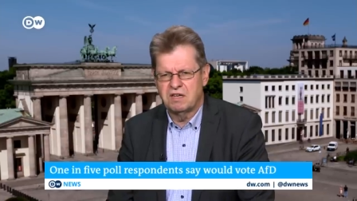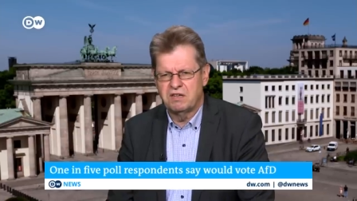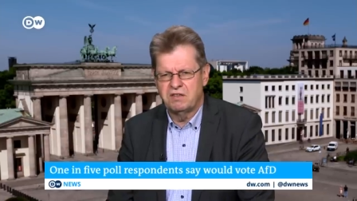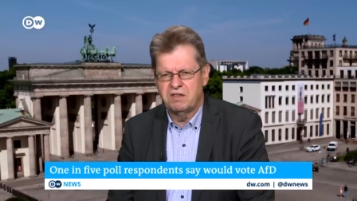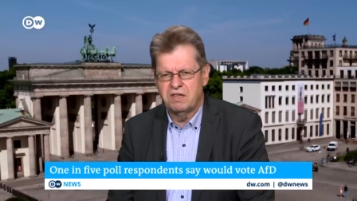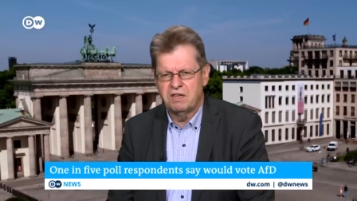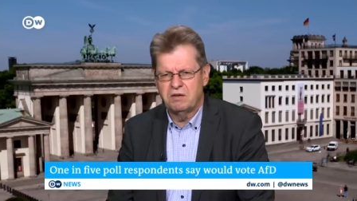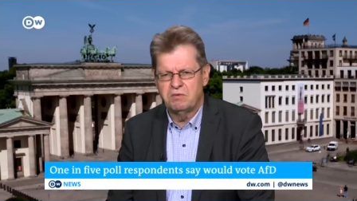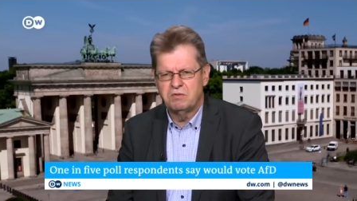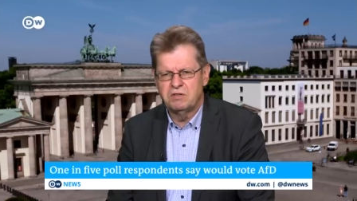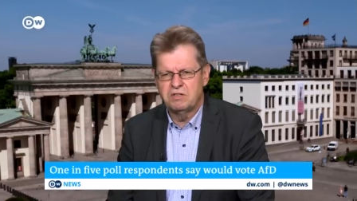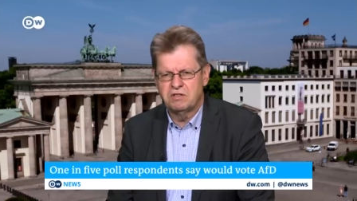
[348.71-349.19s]
I
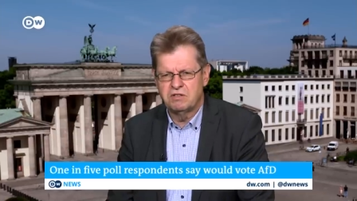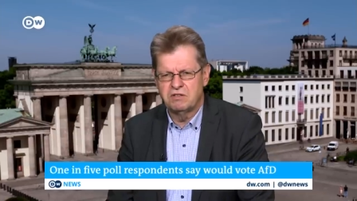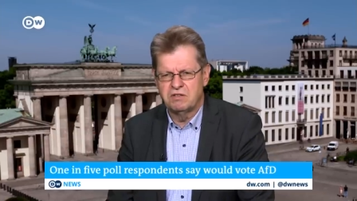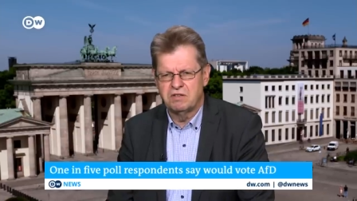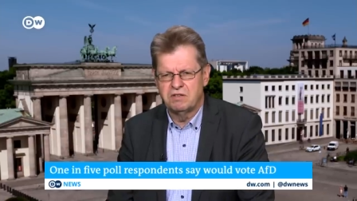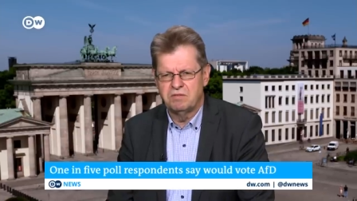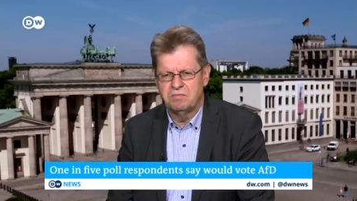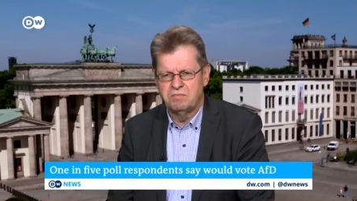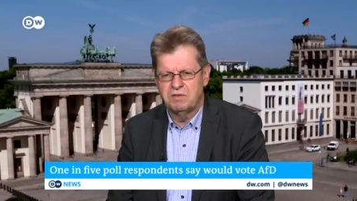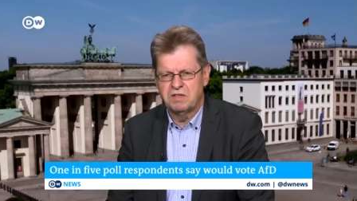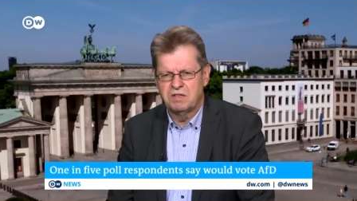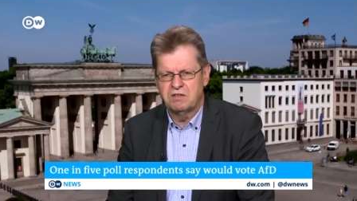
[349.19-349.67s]
think we
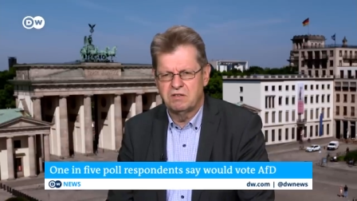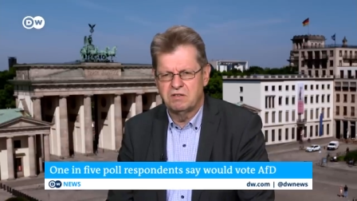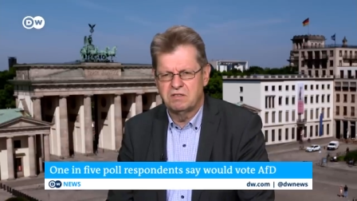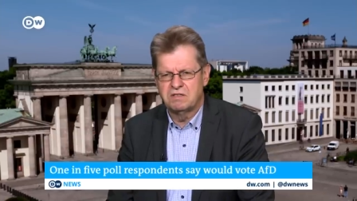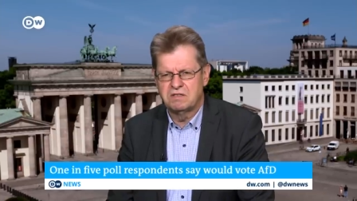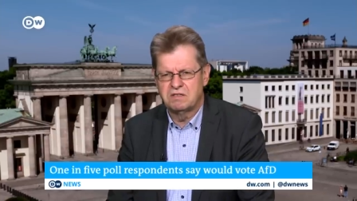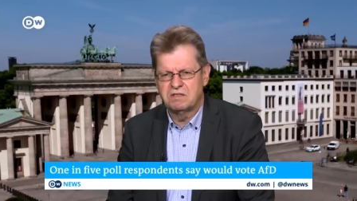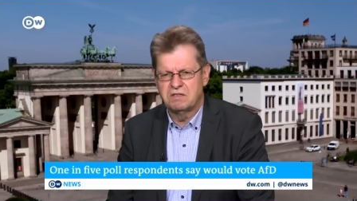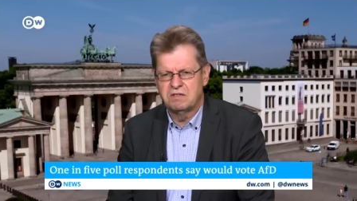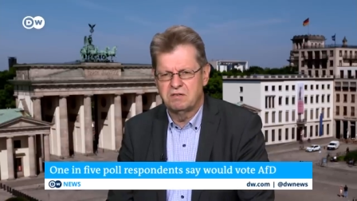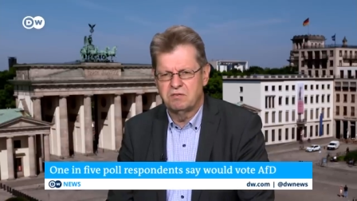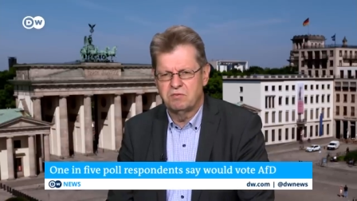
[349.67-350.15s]
should,
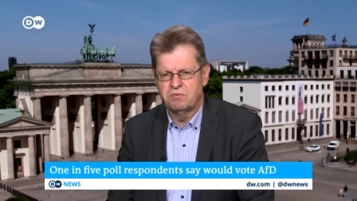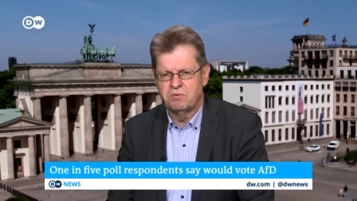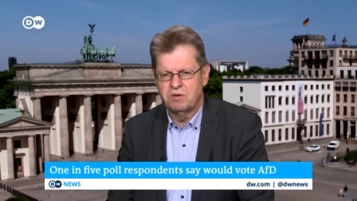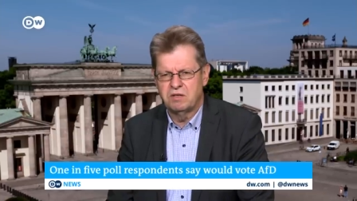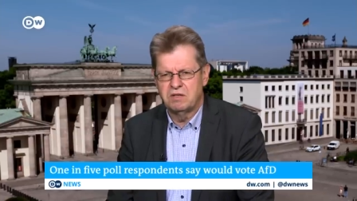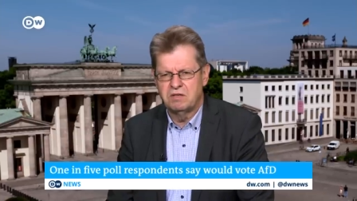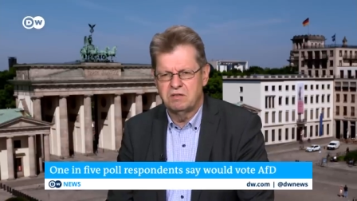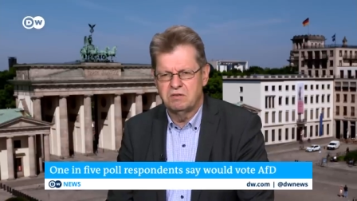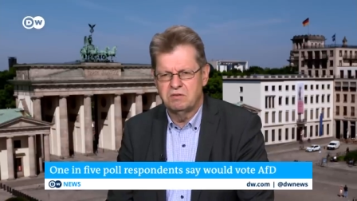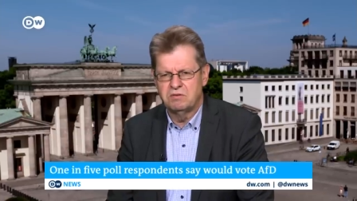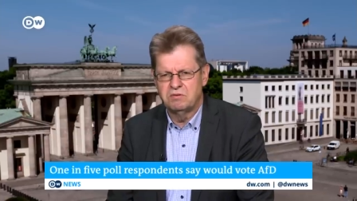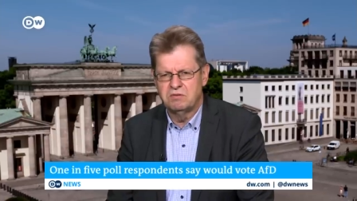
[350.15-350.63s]
because
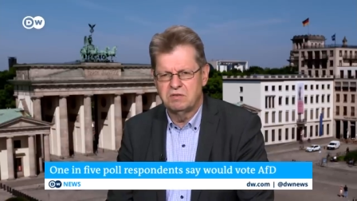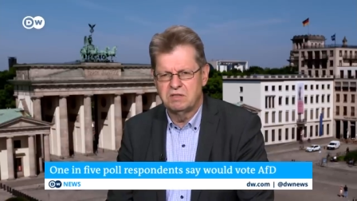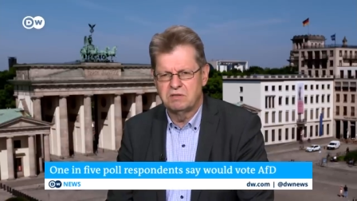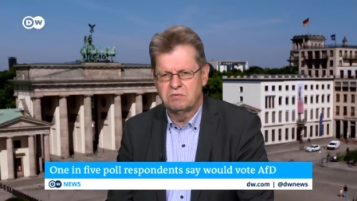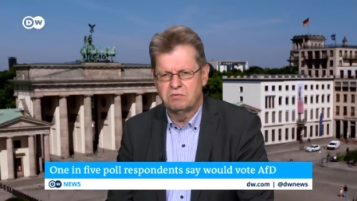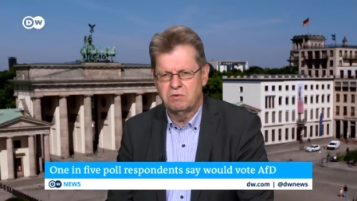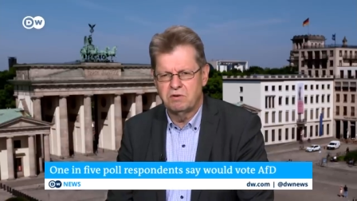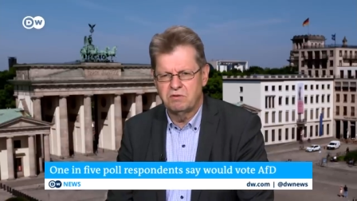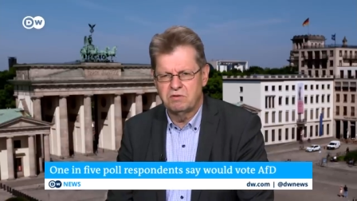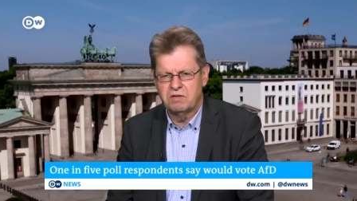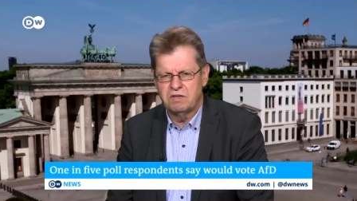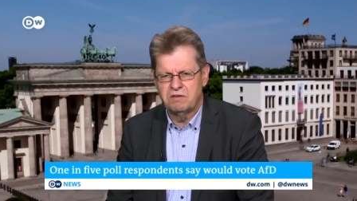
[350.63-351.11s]
one who
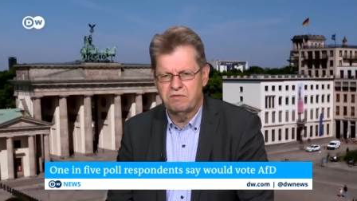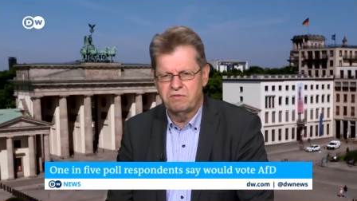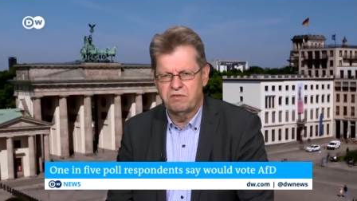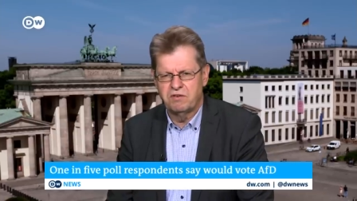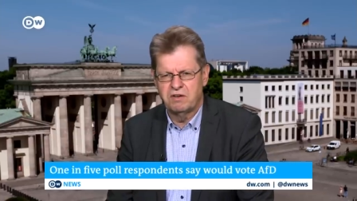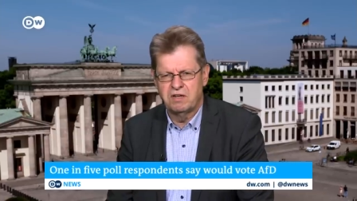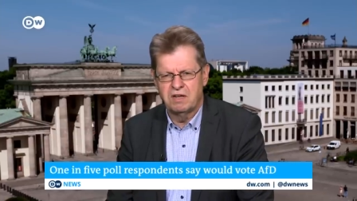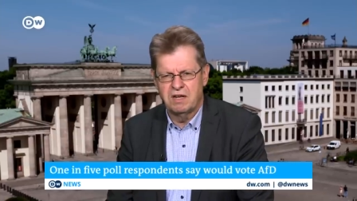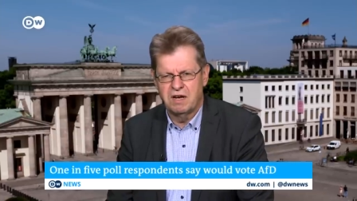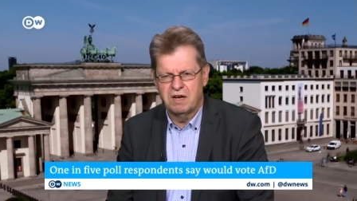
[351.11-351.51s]
is voting for a